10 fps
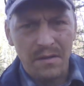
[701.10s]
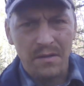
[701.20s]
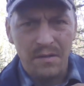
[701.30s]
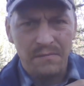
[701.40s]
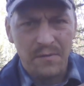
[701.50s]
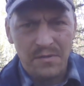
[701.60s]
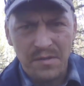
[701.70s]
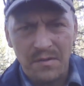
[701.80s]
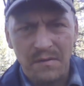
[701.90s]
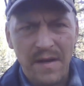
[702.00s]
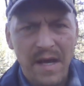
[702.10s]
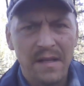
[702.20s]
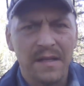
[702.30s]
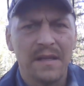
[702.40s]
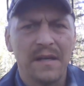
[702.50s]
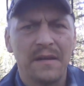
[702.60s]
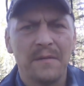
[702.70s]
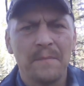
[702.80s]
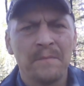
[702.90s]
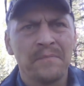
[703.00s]
the first little valley there,
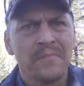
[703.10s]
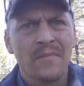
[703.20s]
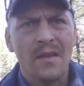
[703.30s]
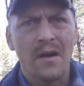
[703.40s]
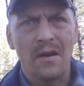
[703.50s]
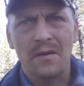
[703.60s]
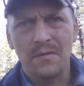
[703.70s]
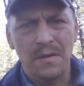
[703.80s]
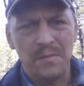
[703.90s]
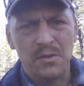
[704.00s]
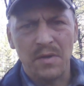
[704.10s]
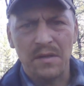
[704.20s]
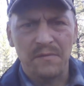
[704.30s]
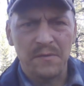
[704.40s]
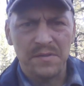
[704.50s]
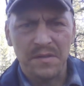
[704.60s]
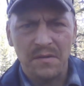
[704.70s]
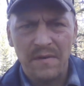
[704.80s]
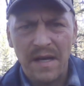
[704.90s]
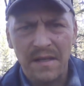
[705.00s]
or in between the first
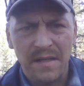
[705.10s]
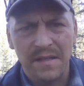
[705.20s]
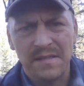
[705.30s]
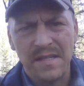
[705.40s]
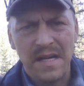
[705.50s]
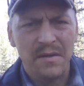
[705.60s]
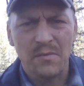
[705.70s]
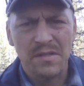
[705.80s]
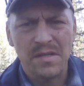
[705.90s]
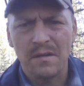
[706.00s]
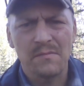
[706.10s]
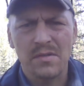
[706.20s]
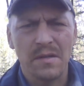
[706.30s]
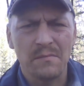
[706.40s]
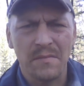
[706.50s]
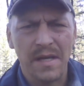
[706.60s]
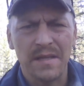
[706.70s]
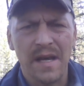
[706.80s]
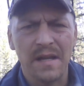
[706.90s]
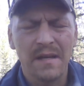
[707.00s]
little valley and the second one, something, something like
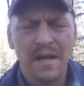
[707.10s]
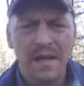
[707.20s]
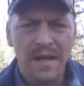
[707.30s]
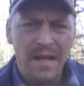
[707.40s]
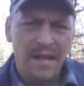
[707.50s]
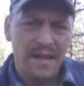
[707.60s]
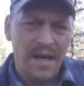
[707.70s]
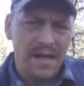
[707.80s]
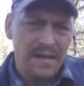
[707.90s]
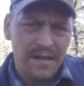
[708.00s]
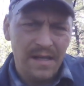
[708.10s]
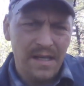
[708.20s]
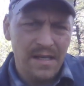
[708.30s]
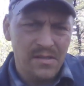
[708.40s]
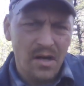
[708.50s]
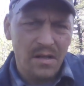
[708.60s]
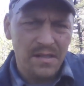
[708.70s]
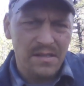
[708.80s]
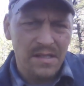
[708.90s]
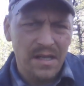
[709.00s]
that, that he saw
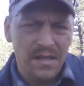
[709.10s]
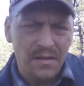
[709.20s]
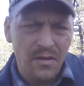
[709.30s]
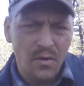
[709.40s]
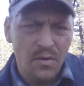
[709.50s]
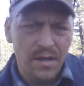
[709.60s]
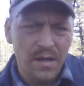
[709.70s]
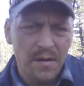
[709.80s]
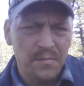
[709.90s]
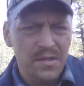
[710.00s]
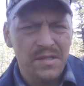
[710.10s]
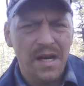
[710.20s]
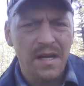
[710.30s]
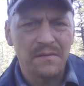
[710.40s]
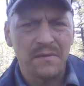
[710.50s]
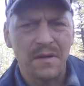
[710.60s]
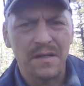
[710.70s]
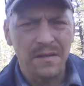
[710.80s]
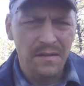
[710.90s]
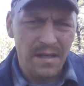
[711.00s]
this thing going up the side of
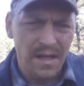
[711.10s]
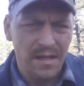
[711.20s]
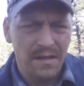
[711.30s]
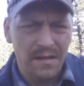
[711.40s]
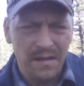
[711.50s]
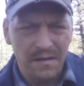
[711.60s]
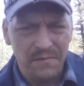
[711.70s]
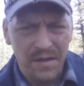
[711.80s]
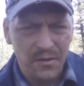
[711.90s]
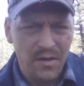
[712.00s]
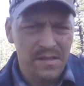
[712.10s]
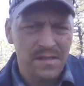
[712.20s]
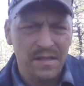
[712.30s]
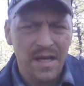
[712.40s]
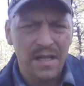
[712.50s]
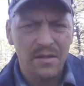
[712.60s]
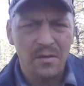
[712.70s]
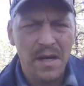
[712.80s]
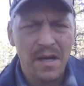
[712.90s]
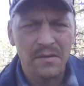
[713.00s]
one and it, if it crested that little
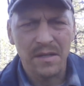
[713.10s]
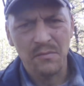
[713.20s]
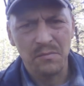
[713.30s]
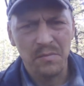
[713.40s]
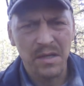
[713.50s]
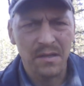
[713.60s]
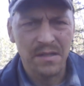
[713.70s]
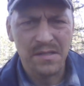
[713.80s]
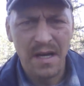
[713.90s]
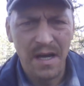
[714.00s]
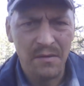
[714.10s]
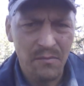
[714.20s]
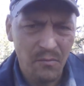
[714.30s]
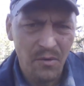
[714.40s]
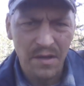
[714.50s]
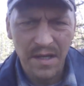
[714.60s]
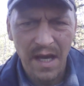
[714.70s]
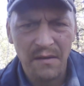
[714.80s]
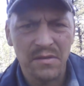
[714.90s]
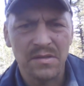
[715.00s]
mountain, it would be on the side where the
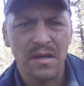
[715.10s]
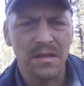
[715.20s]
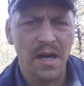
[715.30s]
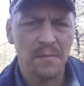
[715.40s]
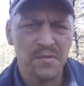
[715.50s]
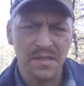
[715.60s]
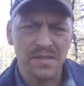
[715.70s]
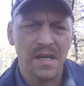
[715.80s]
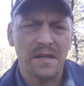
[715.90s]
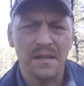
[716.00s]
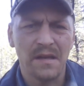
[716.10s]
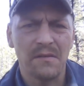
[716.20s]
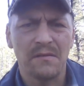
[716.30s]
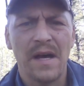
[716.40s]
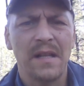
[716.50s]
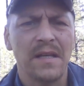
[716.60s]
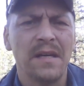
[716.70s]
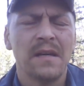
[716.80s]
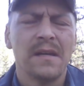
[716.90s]
cave is on the opposite side of the other valley.